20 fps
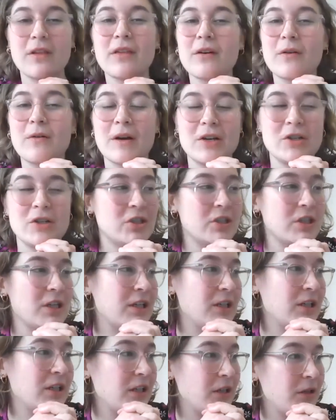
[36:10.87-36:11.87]
another
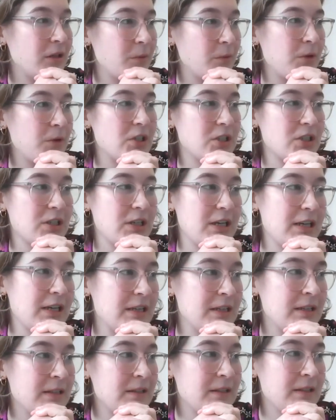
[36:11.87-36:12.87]
question, which
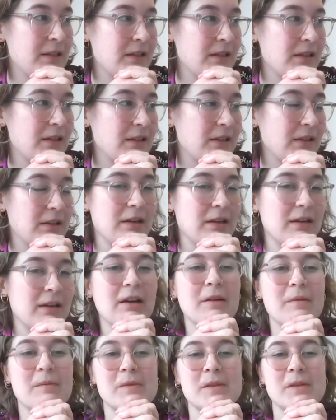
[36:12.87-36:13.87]
is
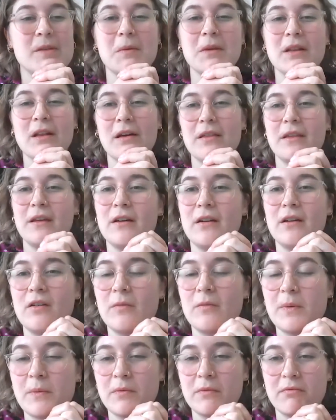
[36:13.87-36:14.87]
something that I think a
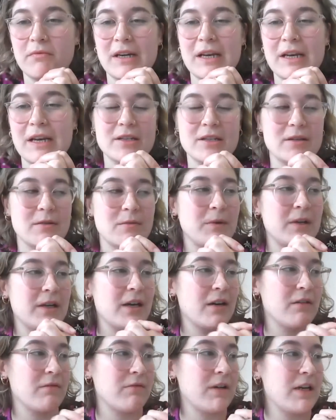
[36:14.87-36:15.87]
lot of people relate to, and we
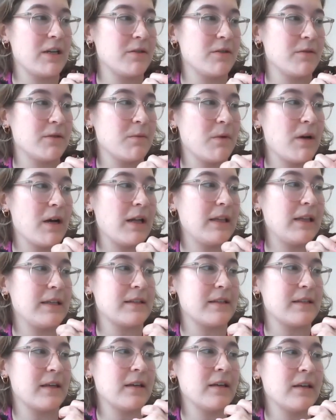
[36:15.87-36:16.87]
kind of relate to as well,
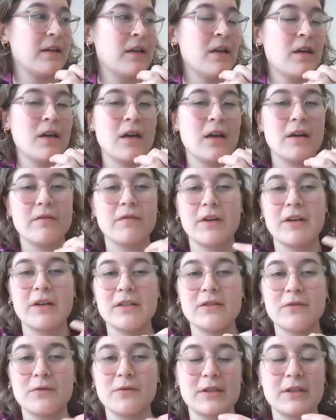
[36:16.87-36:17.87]
is that
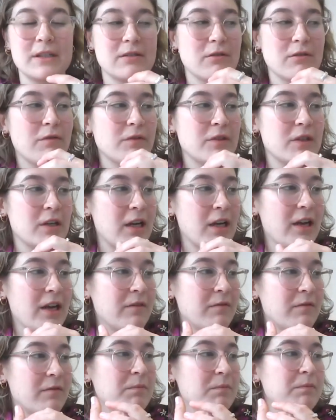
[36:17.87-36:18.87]
funding sources are often
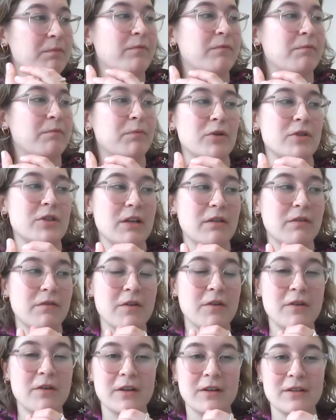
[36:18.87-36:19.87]
kind of project
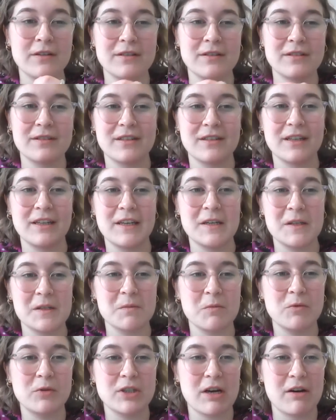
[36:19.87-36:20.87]
focused, and in
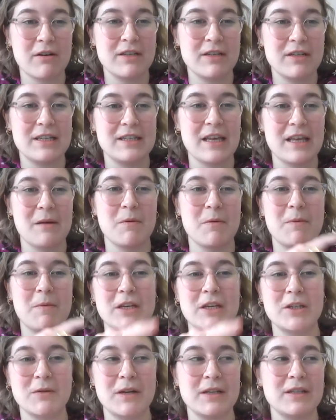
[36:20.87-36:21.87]
small charities that
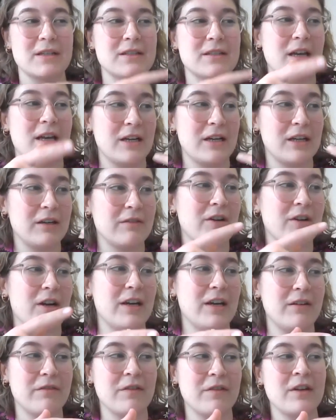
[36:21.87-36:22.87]
perpetuates the cycle of
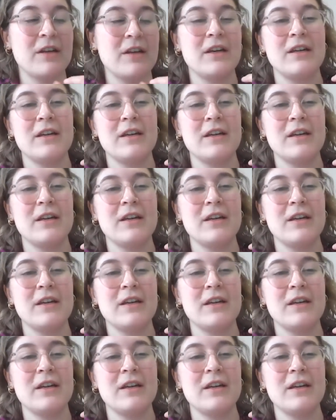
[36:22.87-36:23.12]
kind of